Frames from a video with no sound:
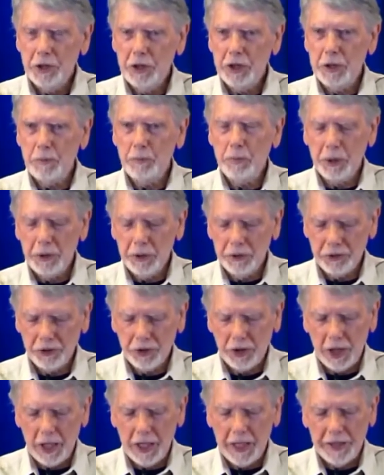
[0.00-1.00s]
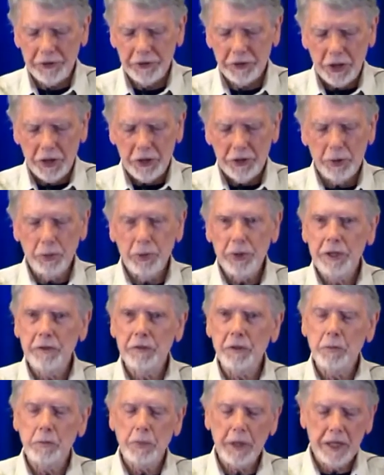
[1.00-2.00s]
depersonalized to
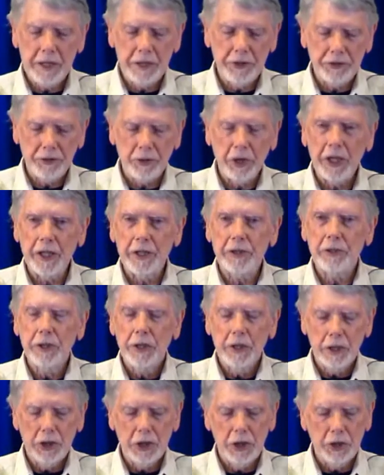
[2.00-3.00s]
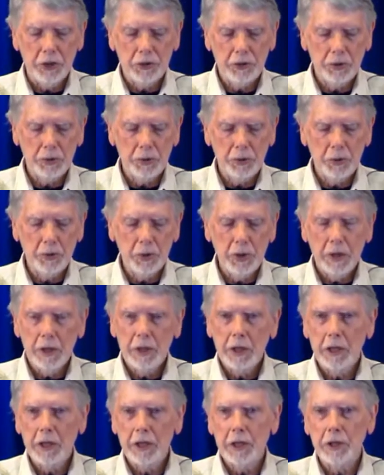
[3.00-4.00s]
even penetrate to
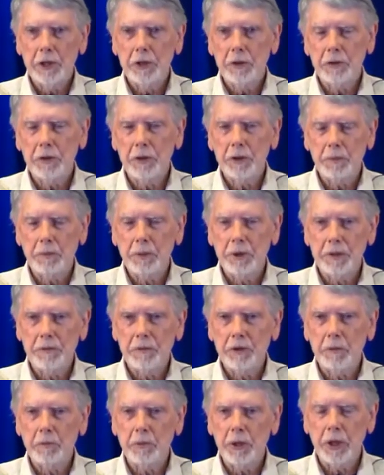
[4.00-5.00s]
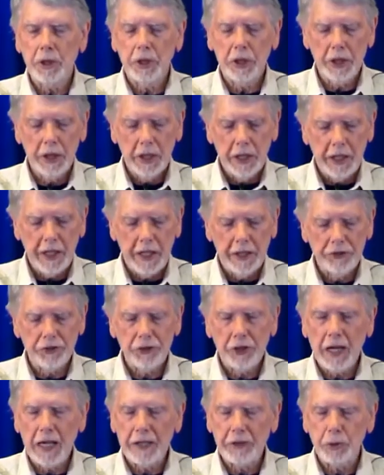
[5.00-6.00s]
the perfect body and
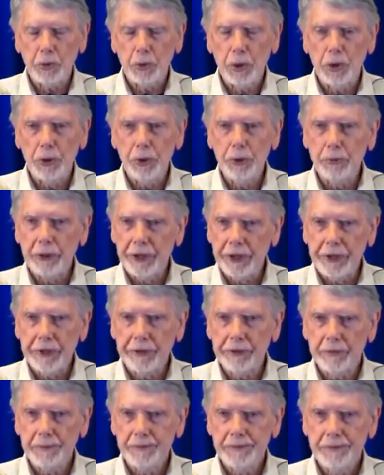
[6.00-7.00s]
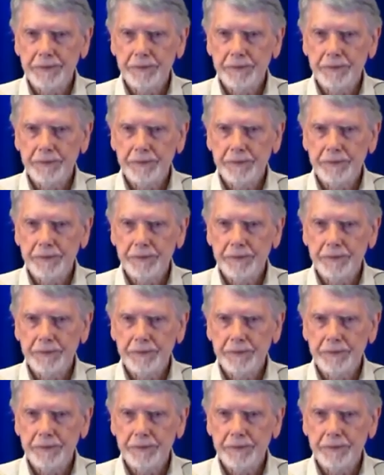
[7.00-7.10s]
start to illuminate.